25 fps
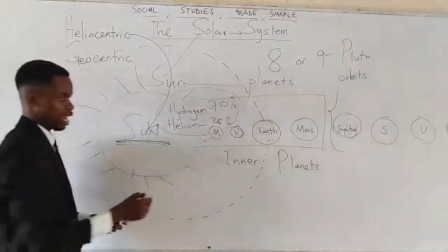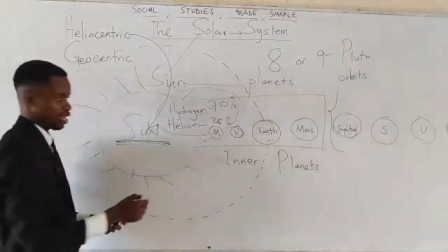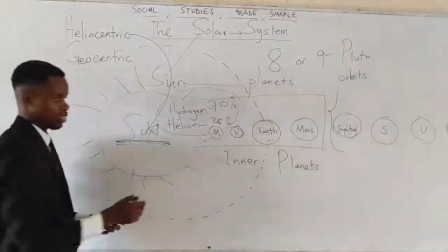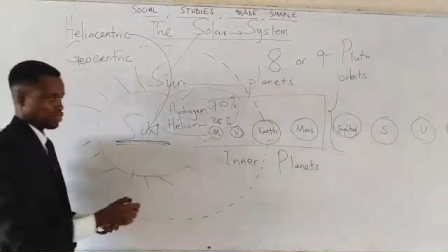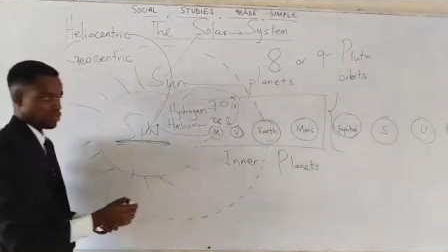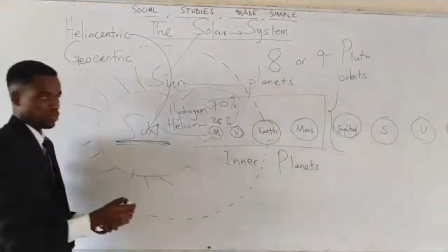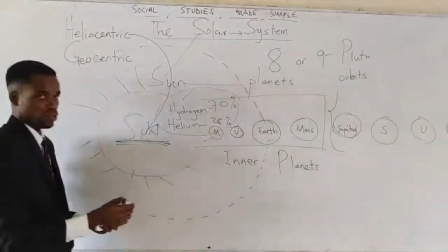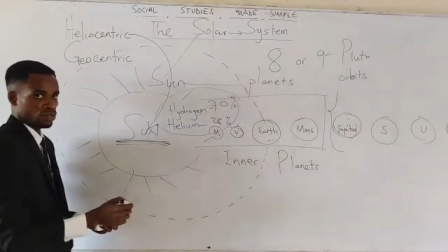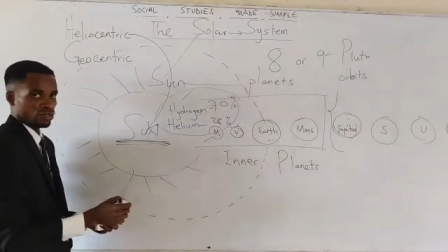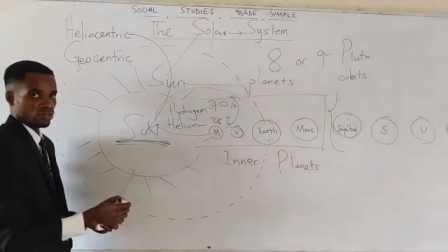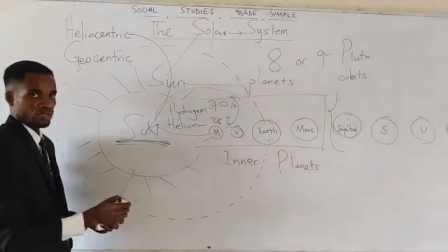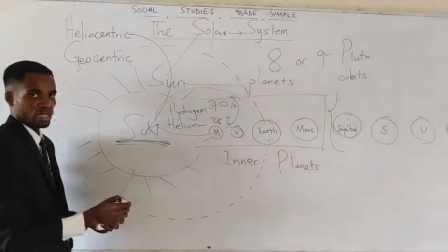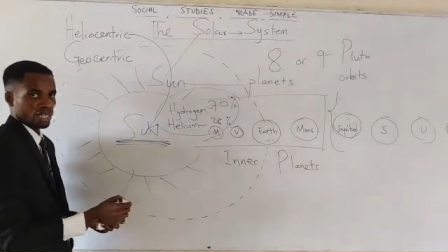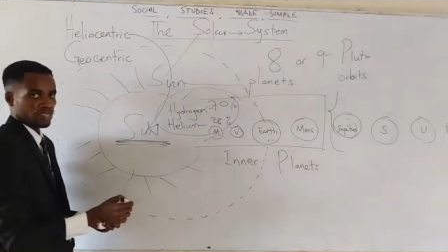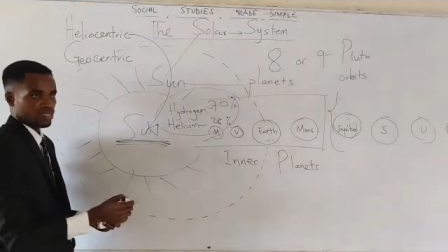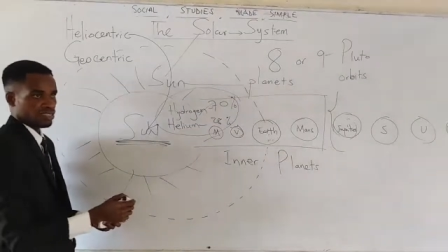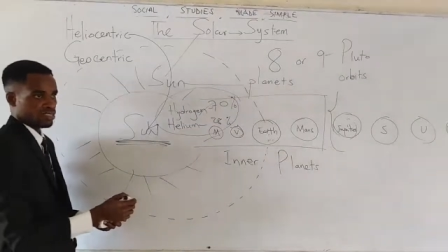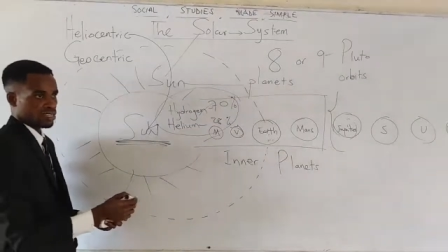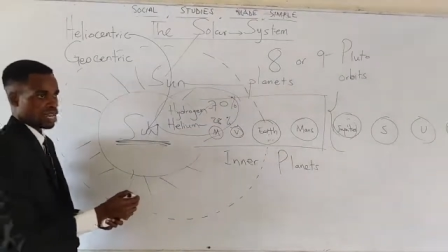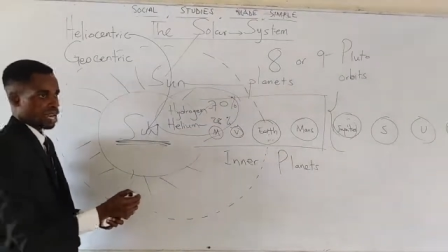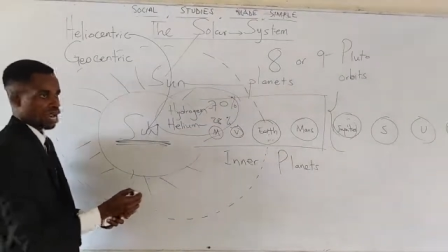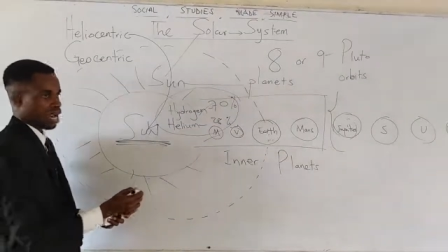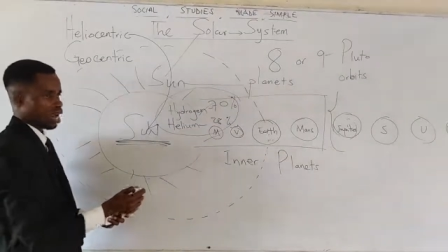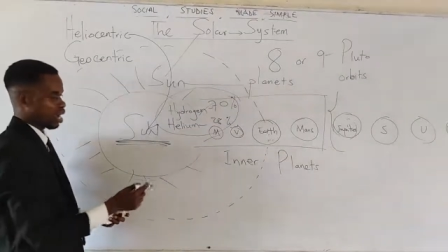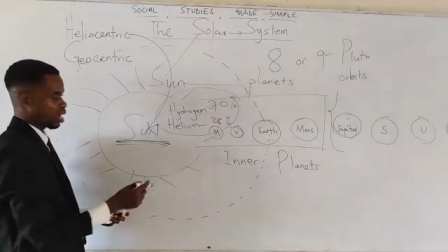as huge as
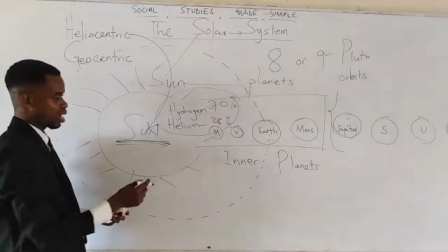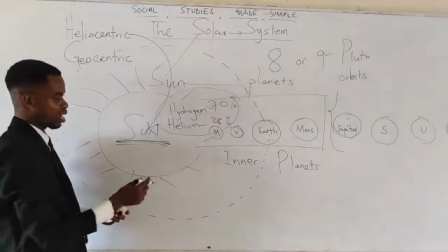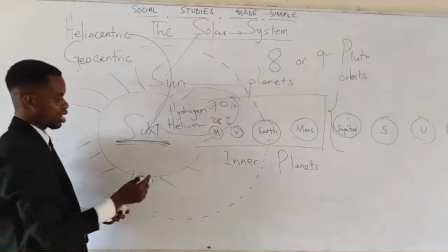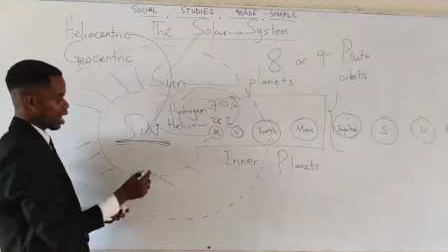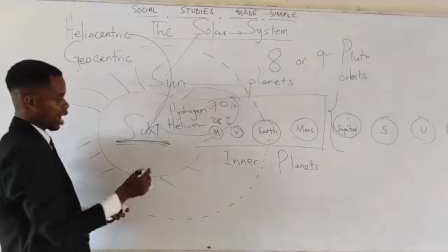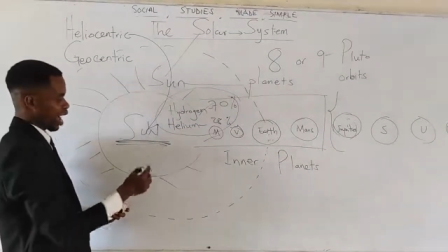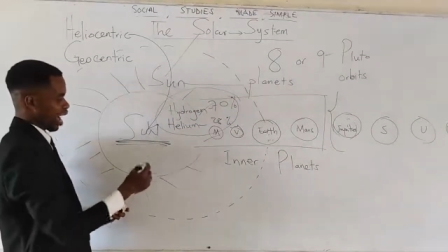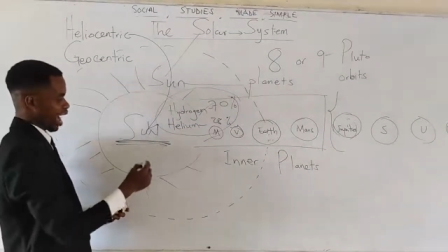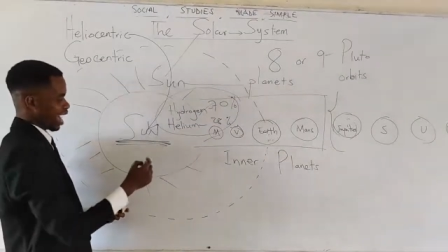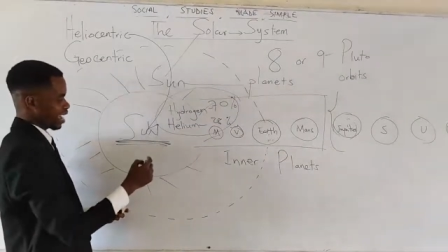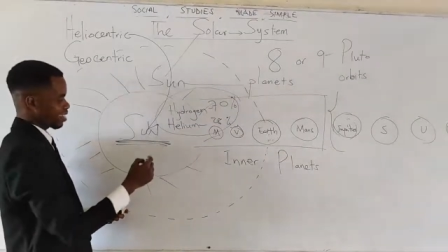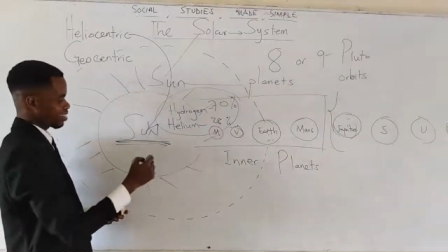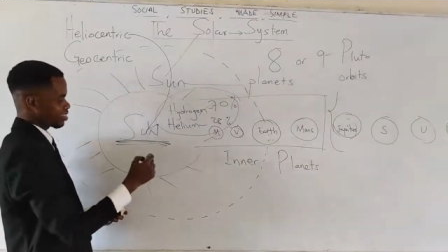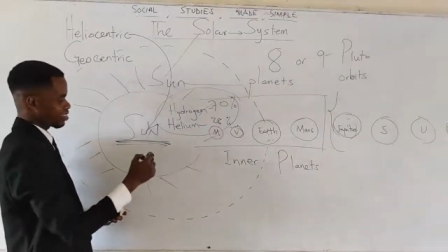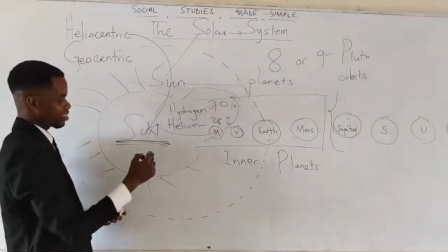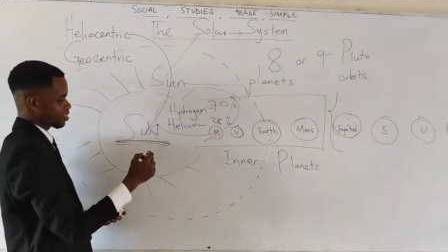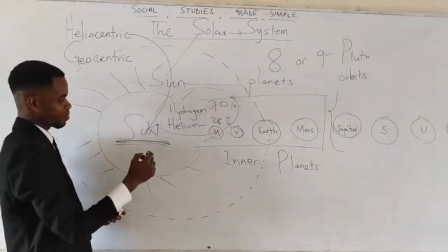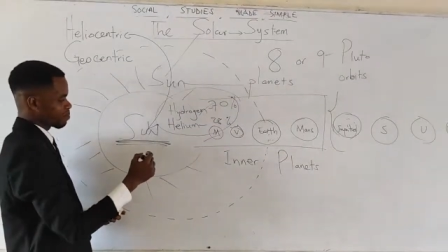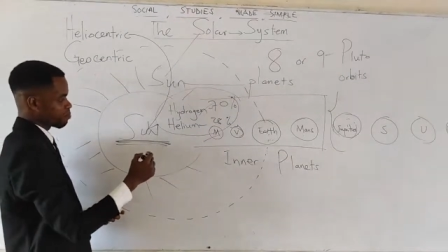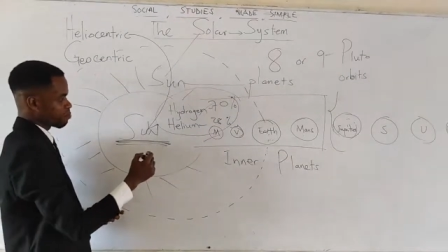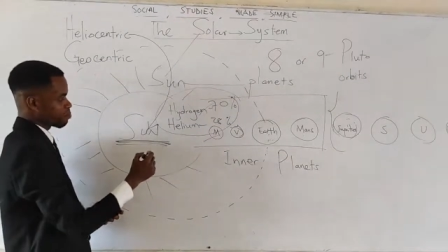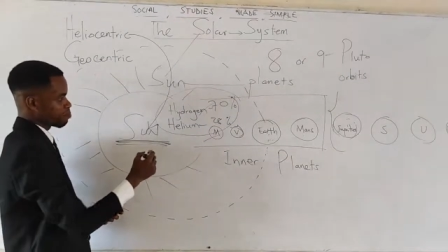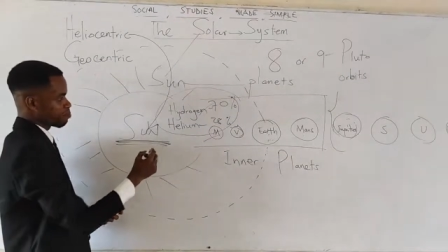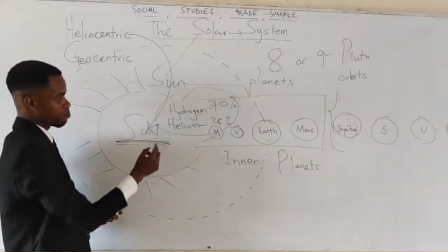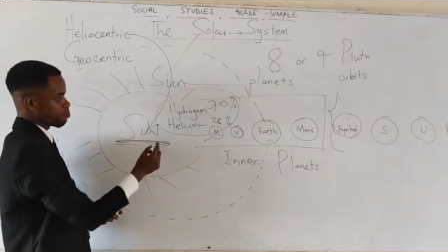they are as
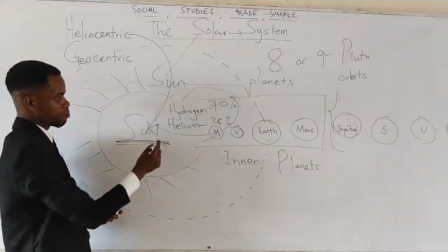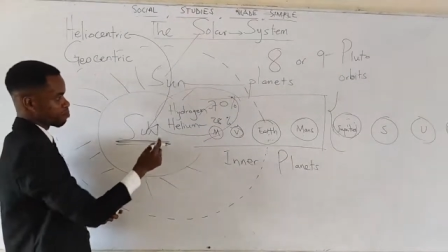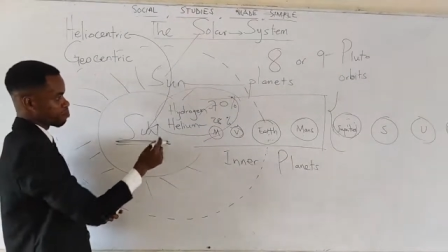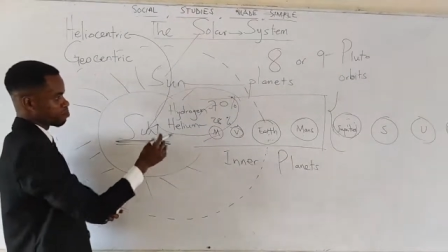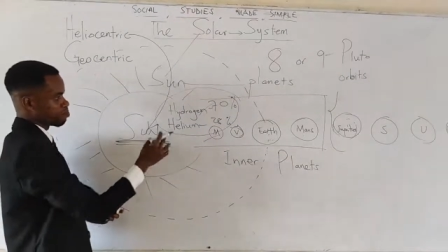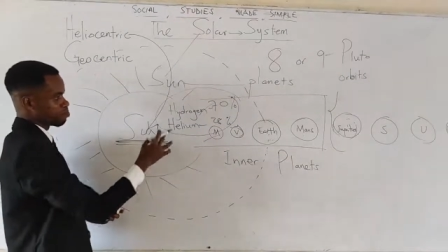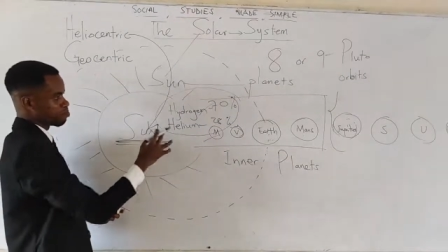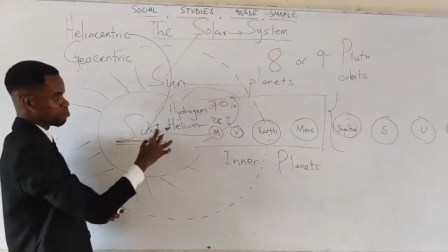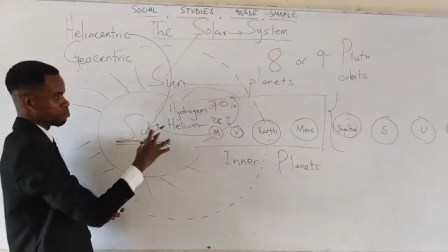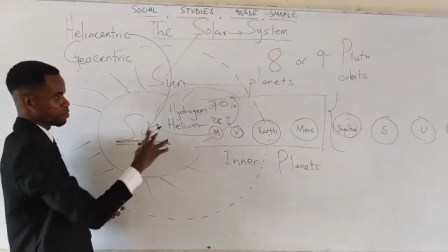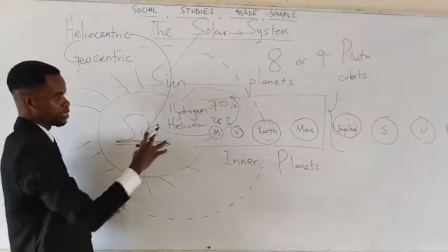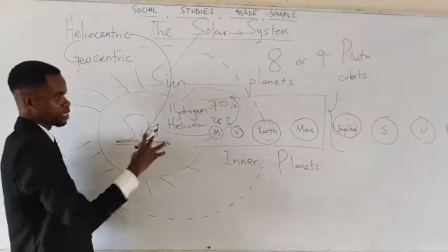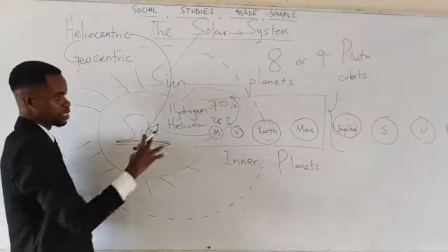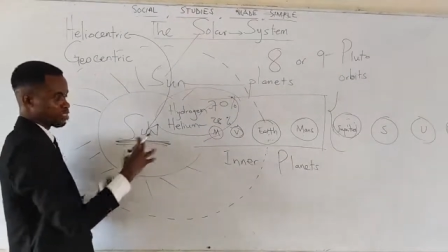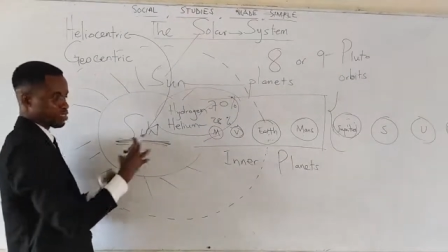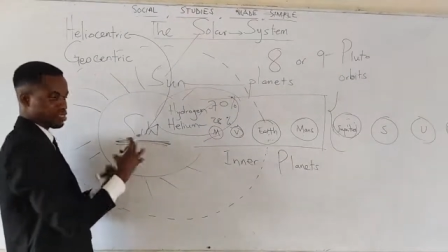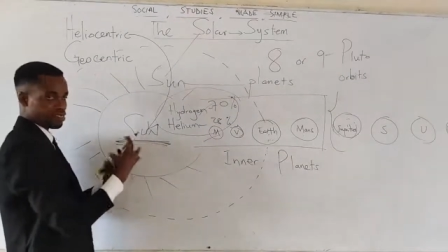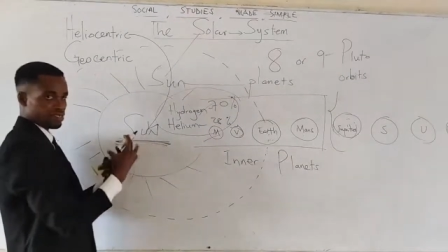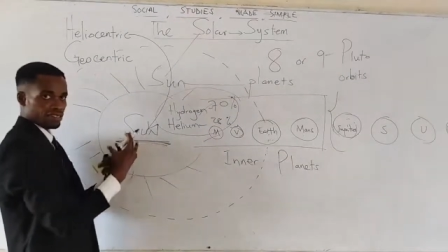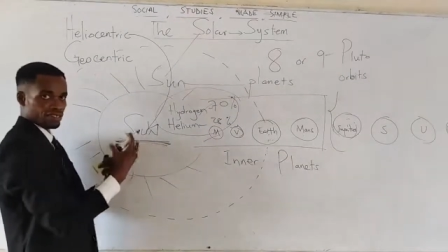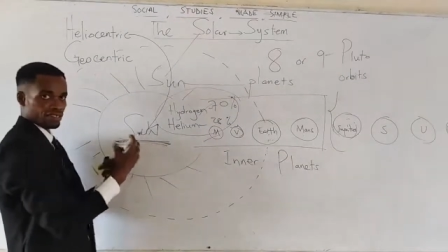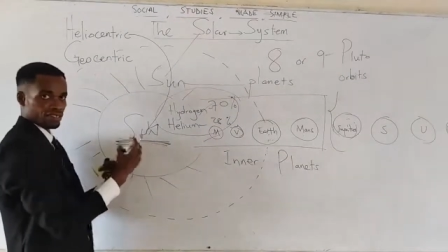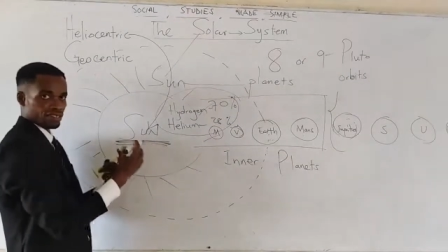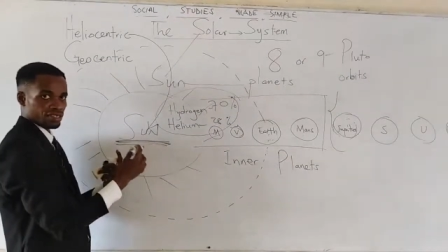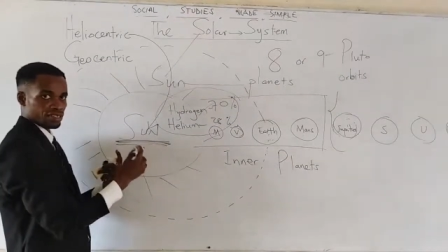they
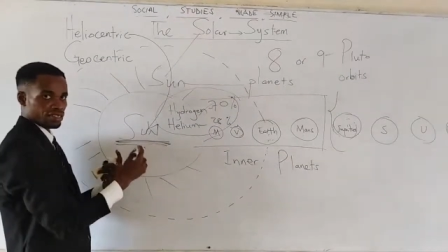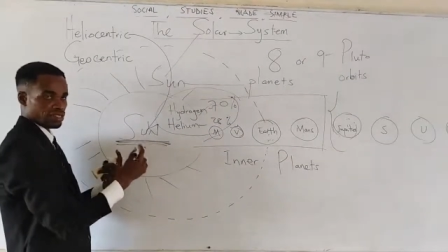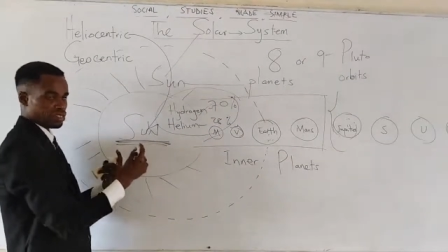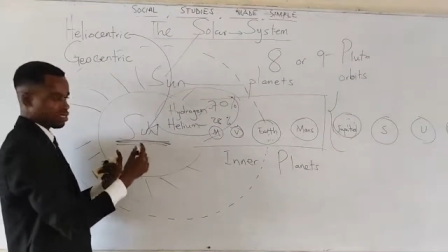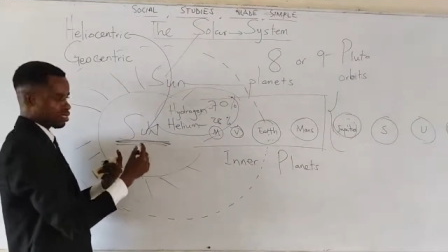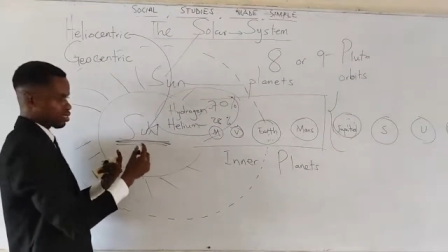meet